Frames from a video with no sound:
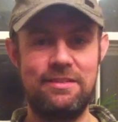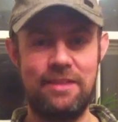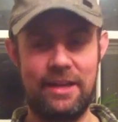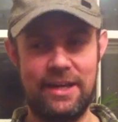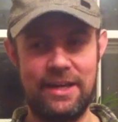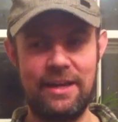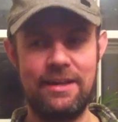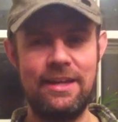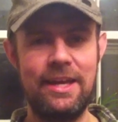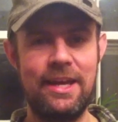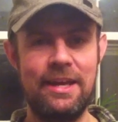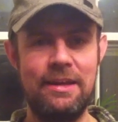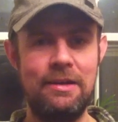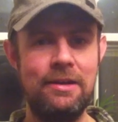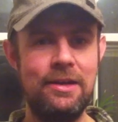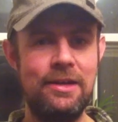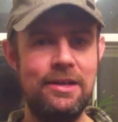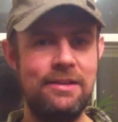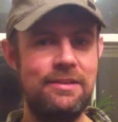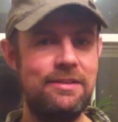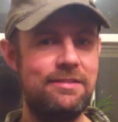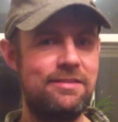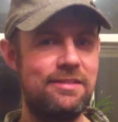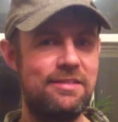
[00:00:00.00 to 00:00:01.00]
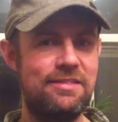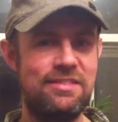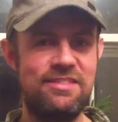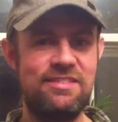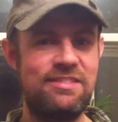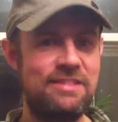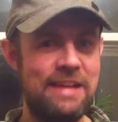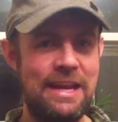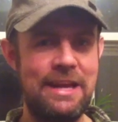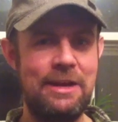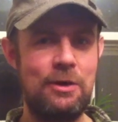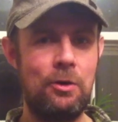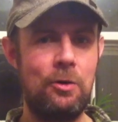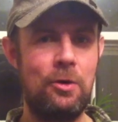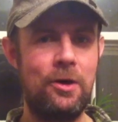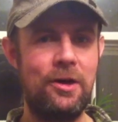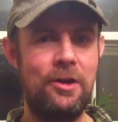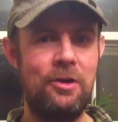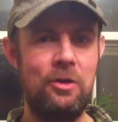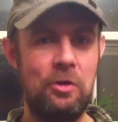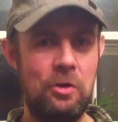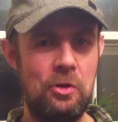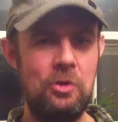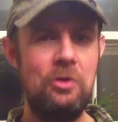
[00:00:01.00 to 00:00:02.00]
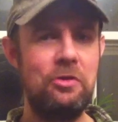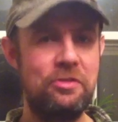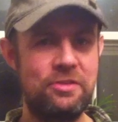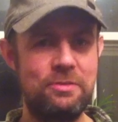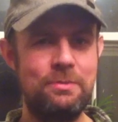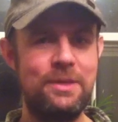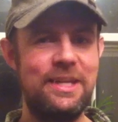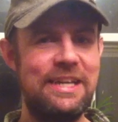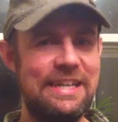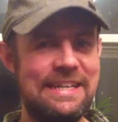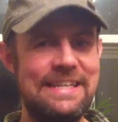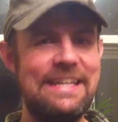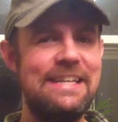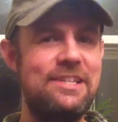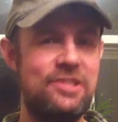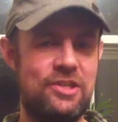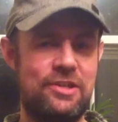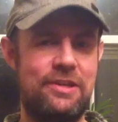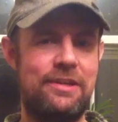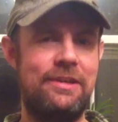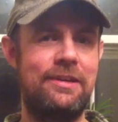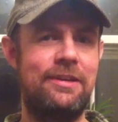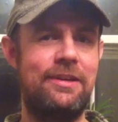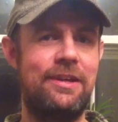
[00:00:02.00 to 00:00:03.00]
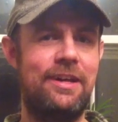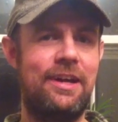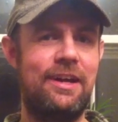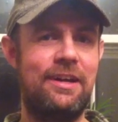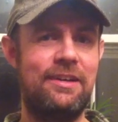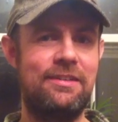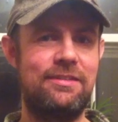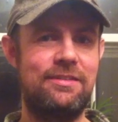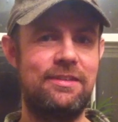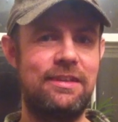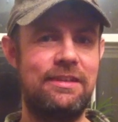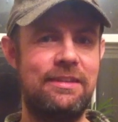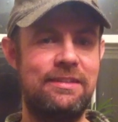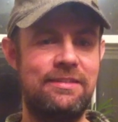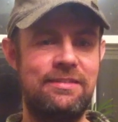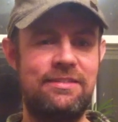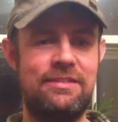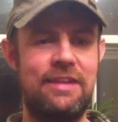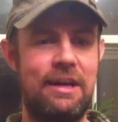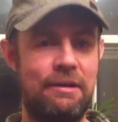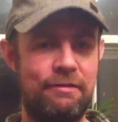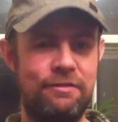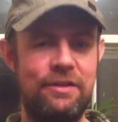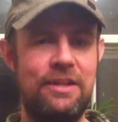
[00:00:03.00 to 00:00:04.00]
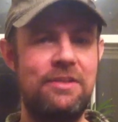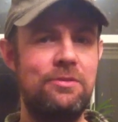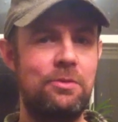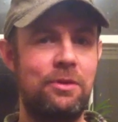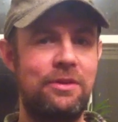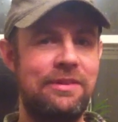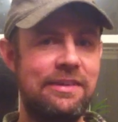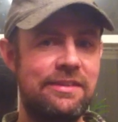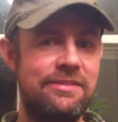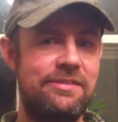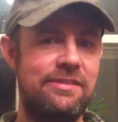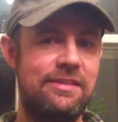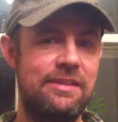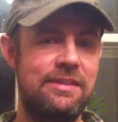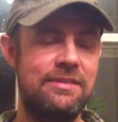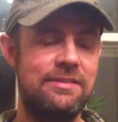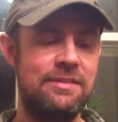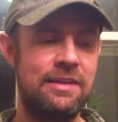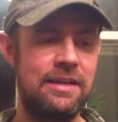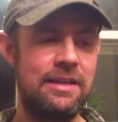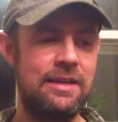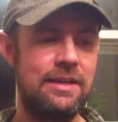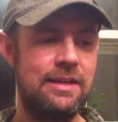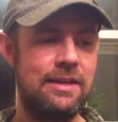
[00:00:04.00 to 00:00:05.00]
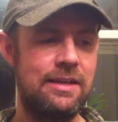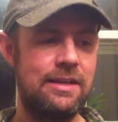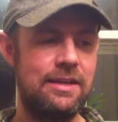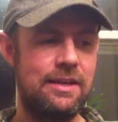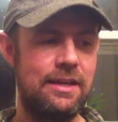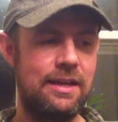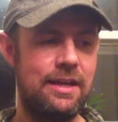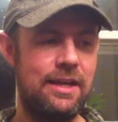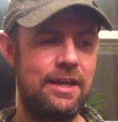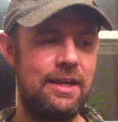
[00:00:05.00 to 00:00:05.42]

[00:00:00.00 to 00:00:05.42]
This is like, again, this is Snake Oil Ultimate Edition, honestly, stuff. That's what this is.